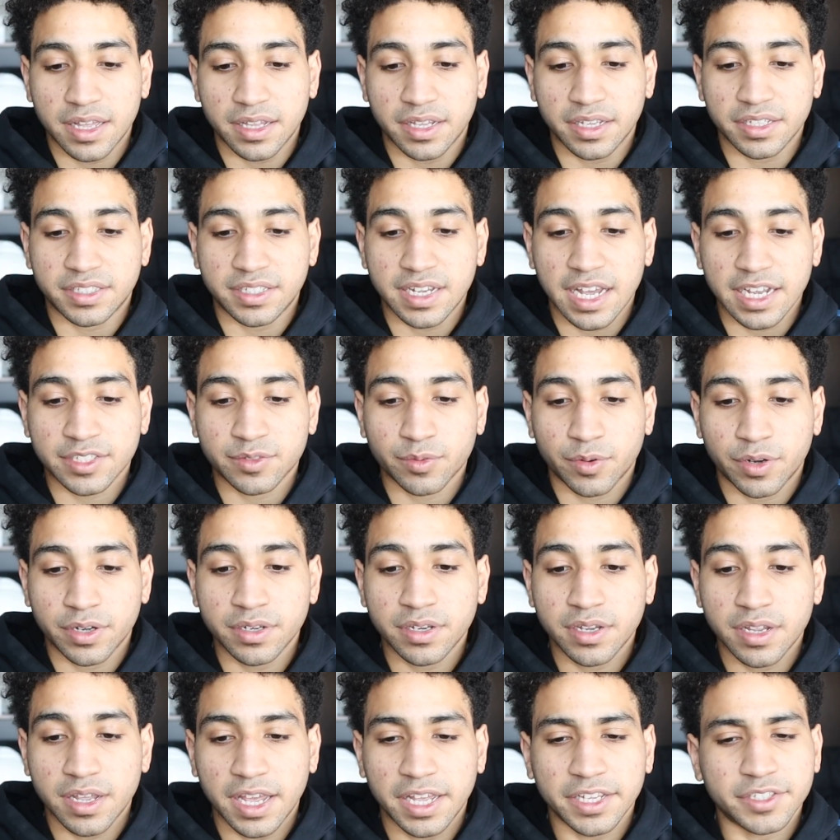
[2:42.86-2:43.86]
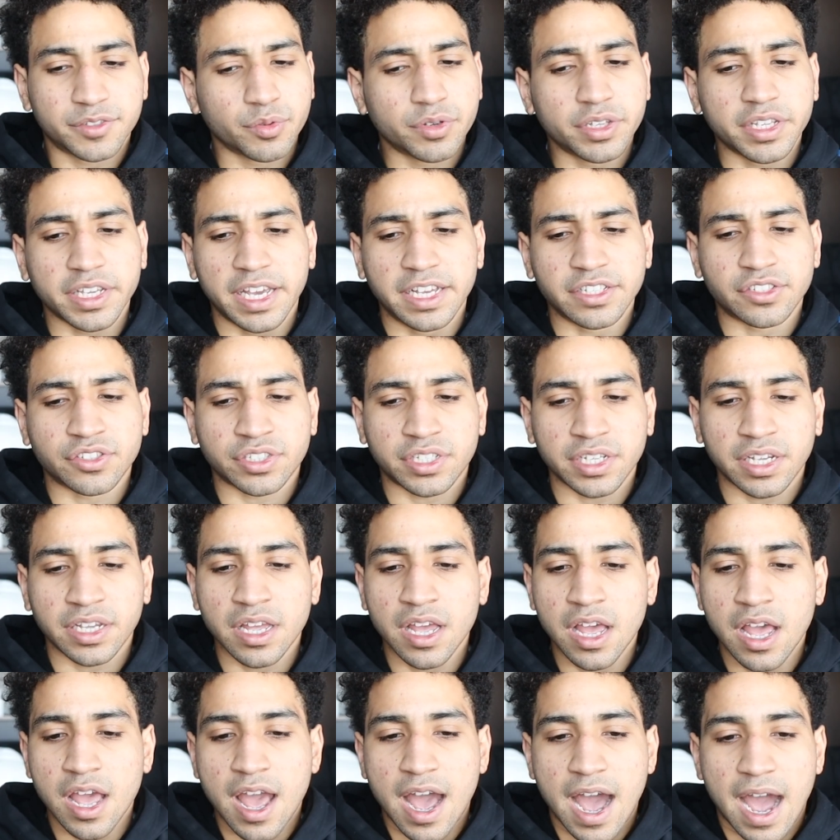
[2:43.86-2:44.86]
then this next one is really
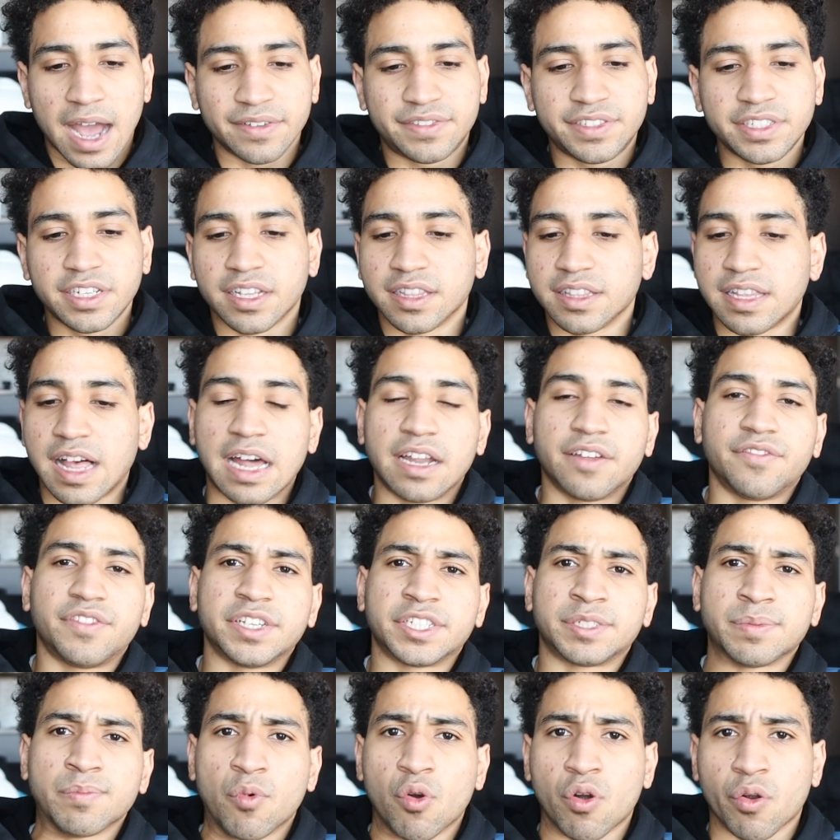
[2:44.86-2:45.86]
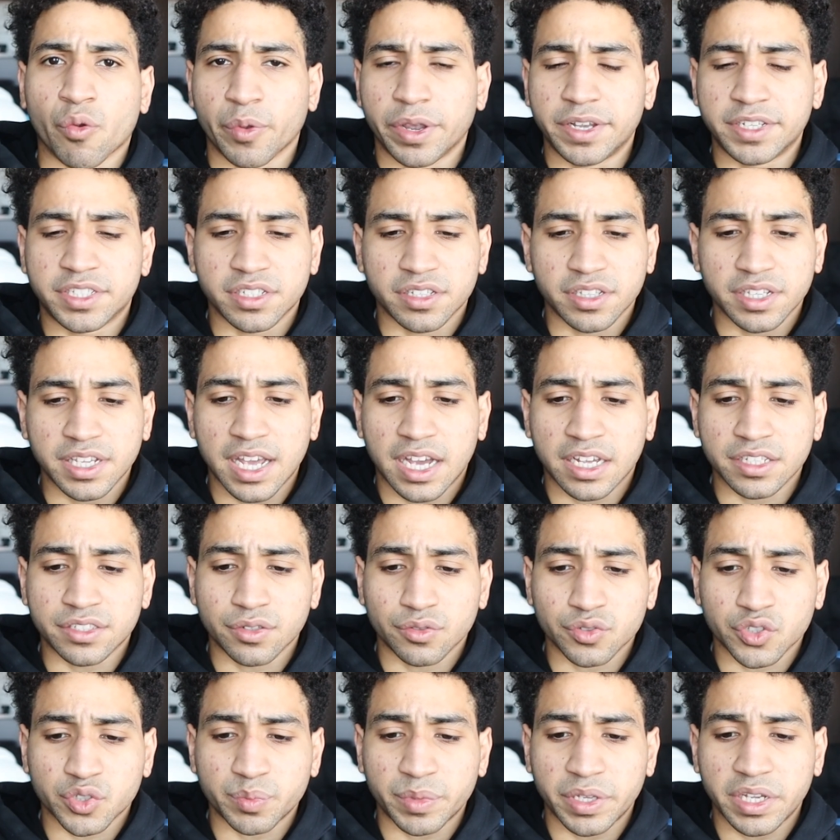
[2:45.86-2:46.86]
interesting. I've seen a lot of this more recently on
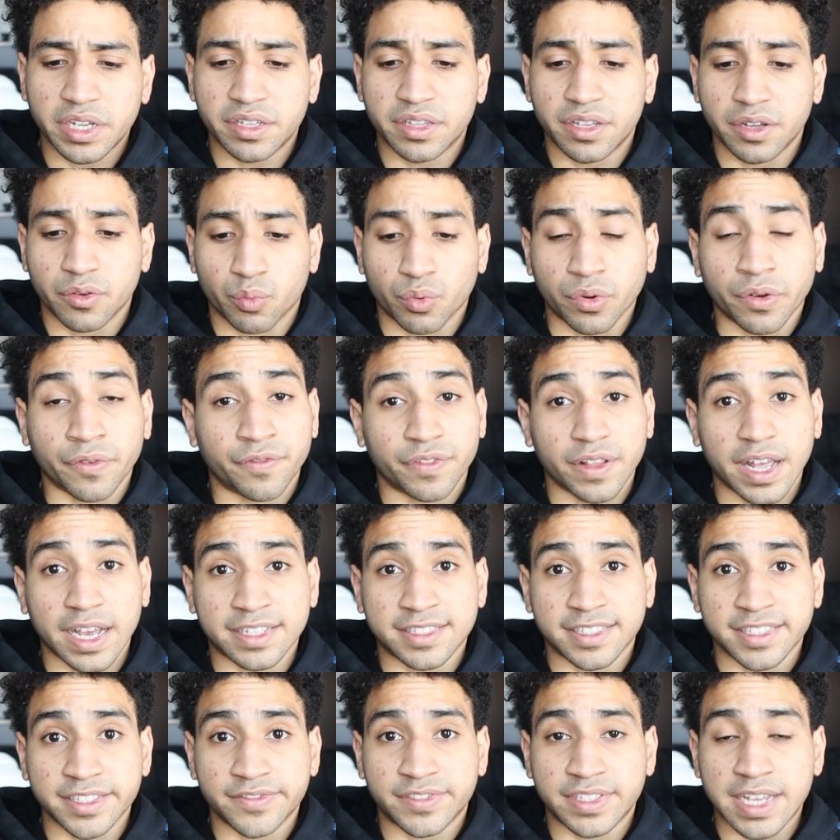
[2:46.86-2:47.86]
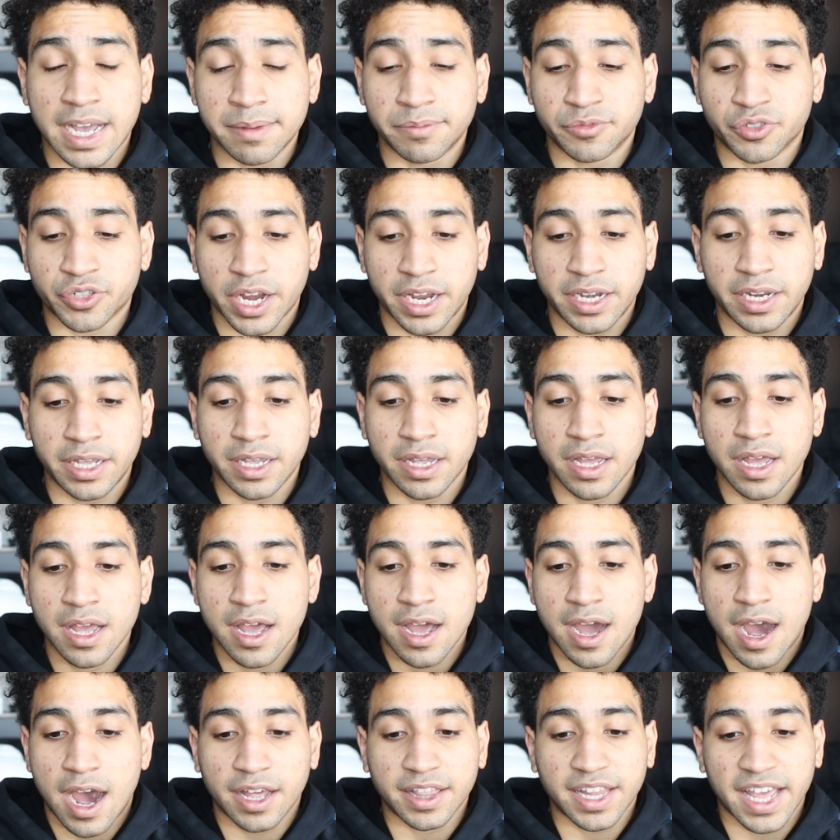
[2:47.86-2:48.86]
social media, the reflexive type training
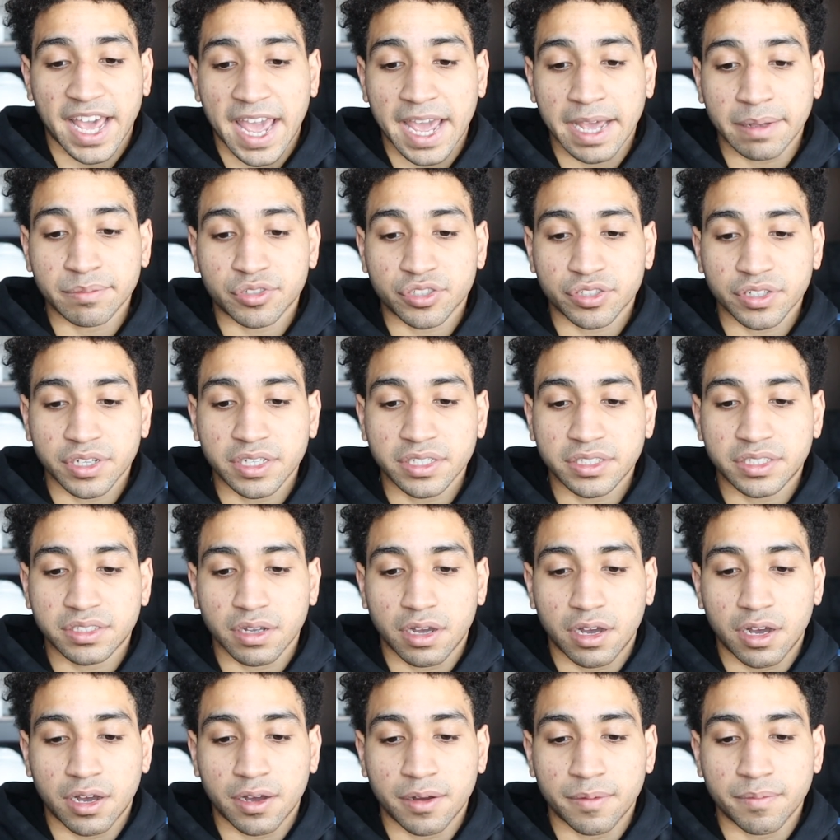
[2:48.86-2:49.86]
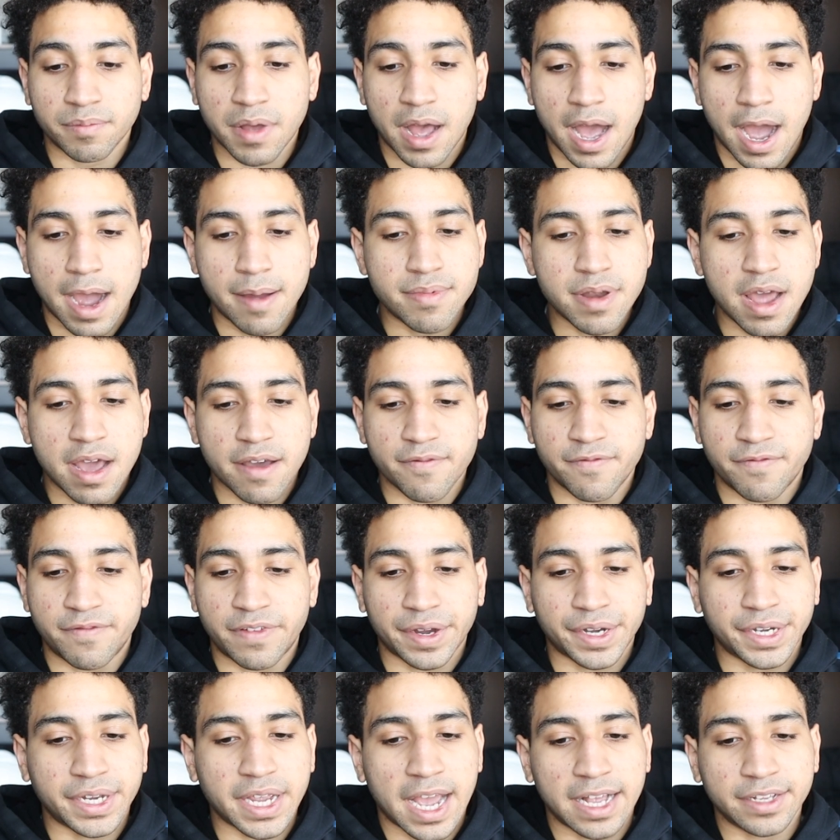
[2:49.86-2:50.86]
on the hamstrings. I'm not
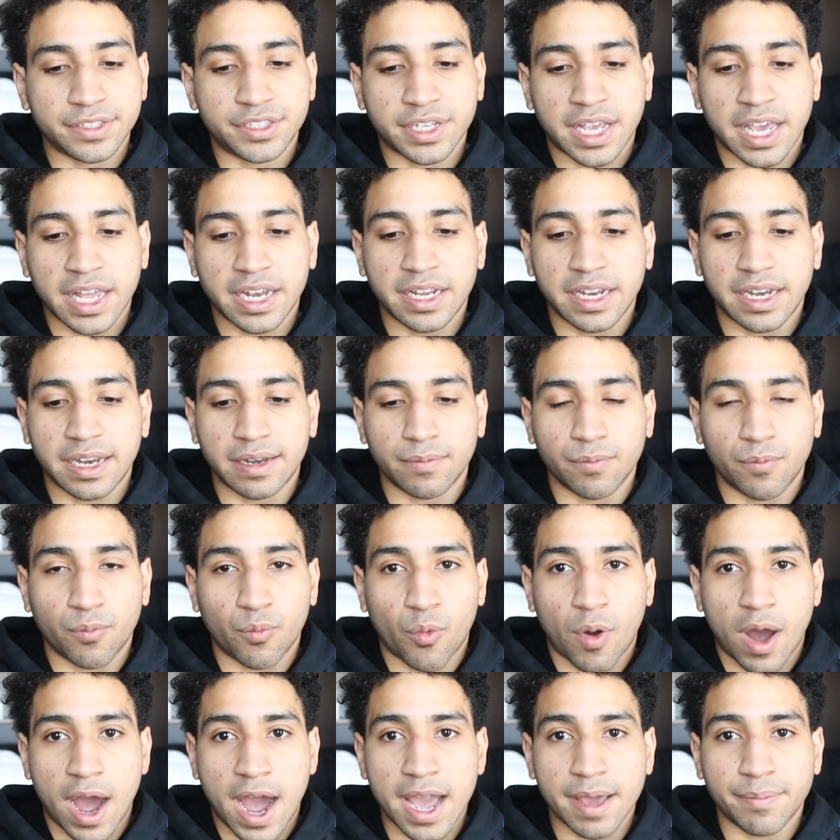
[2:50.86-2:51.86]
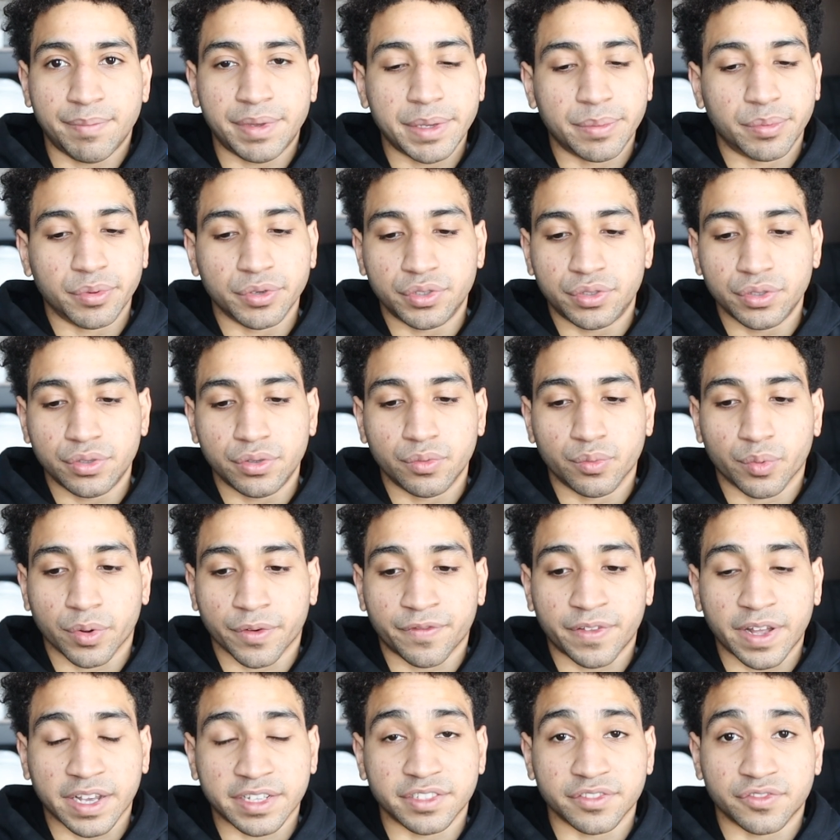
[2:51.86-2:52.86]
very educated in why people do
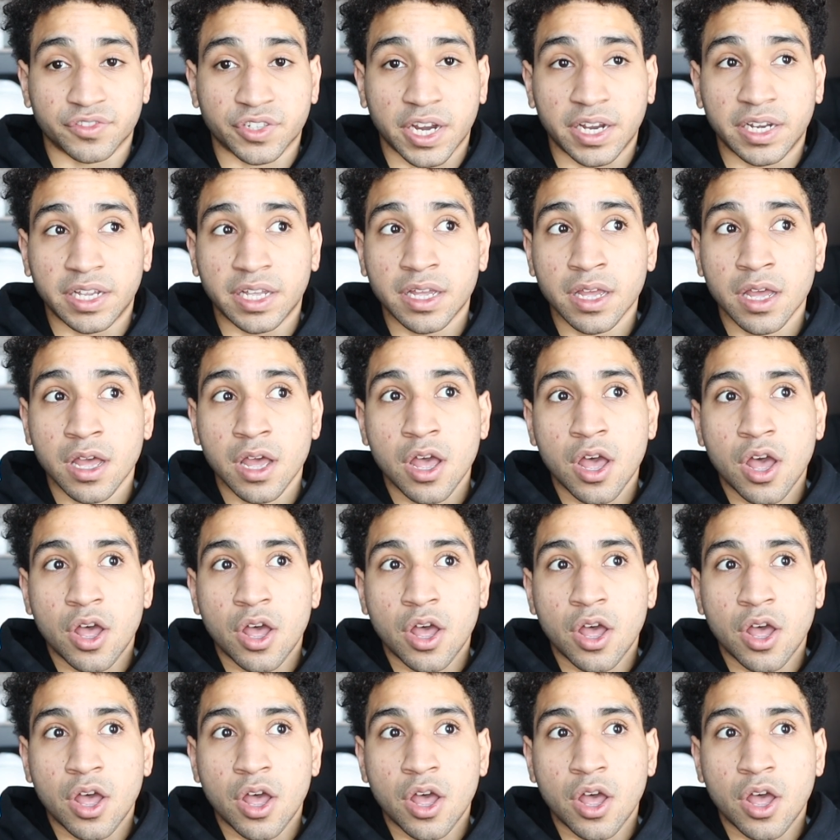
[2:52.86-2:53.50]
reflexive training.